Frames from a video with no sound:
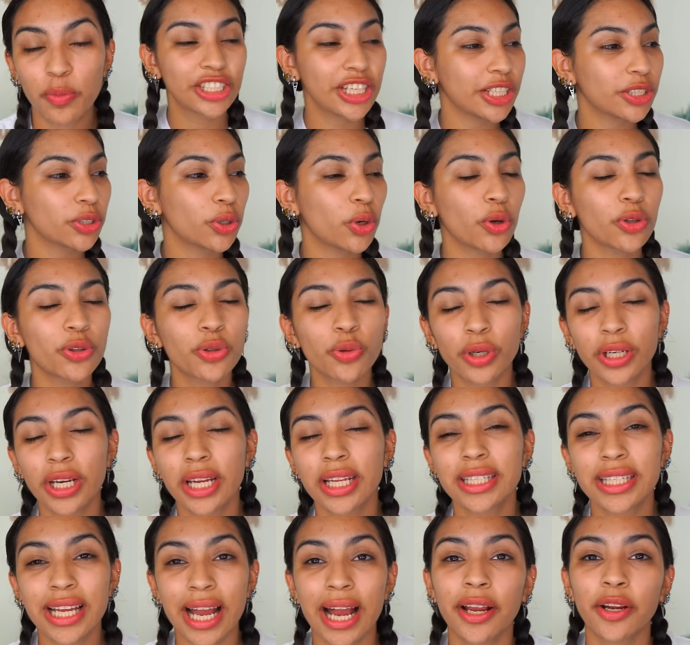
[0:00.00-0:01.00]
She had to go through an
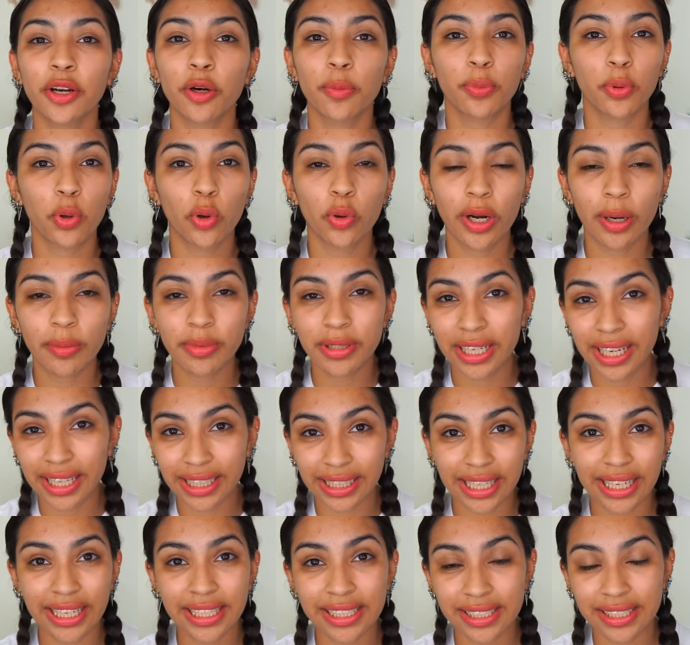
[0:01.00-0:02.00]
entire program to
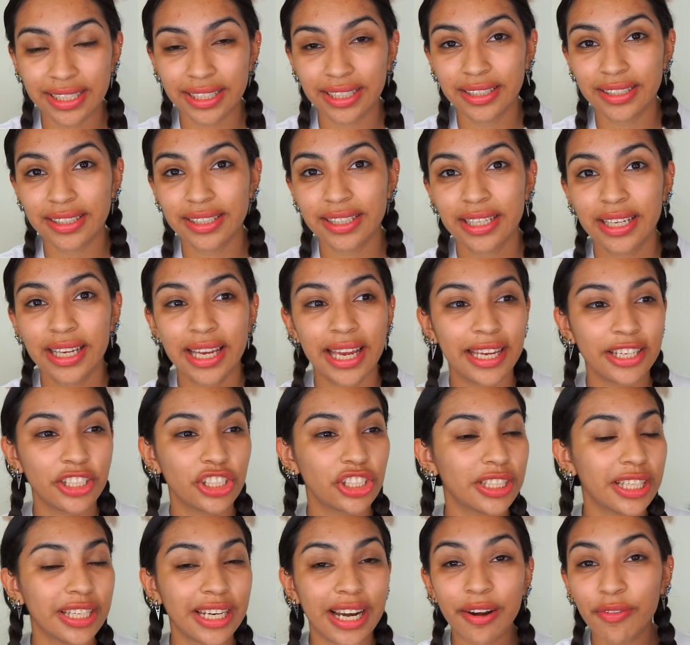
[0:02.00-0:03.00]
get licensed and
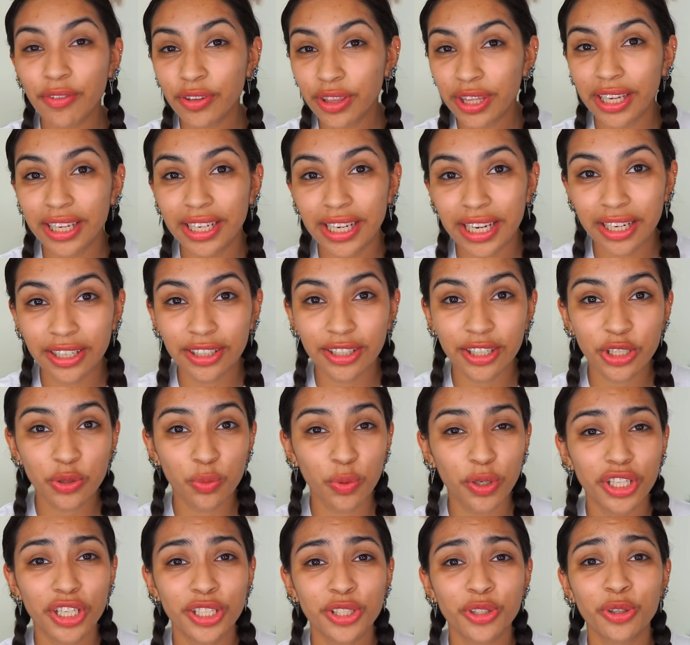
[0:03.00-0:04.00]
she did everything in
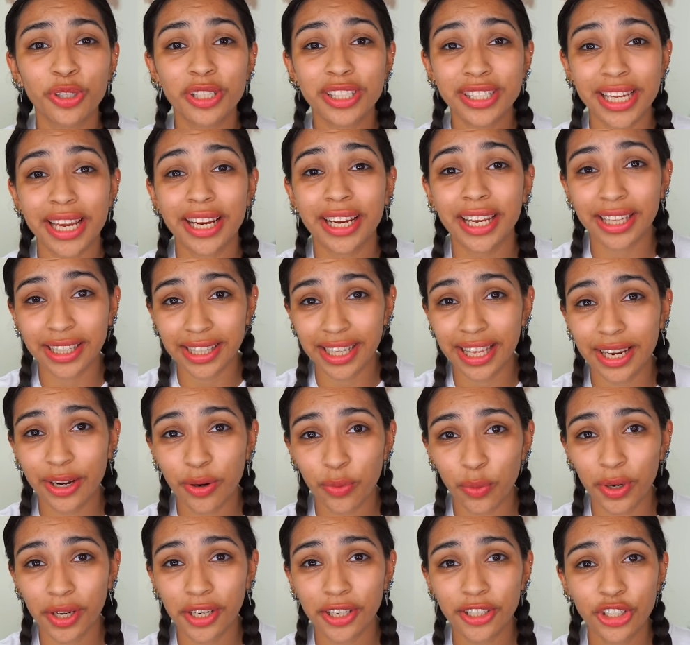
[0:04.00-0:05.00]
English, which is her second
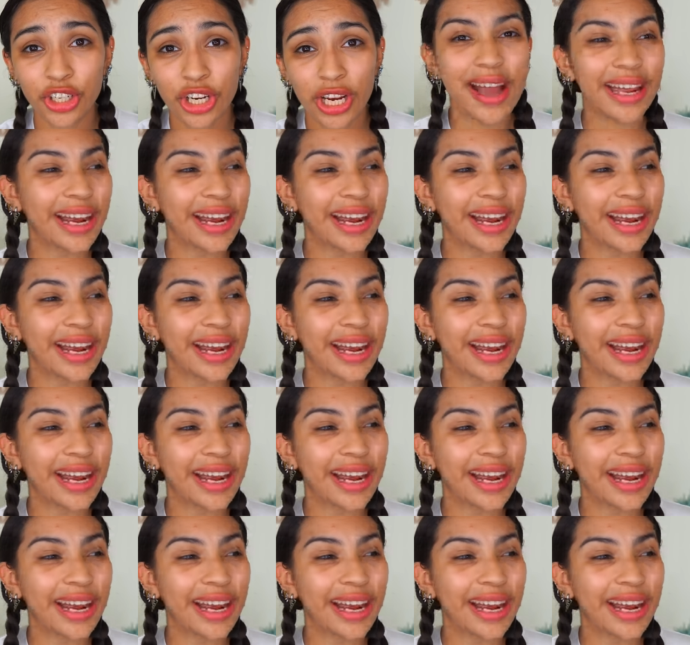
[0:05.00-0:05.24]
language.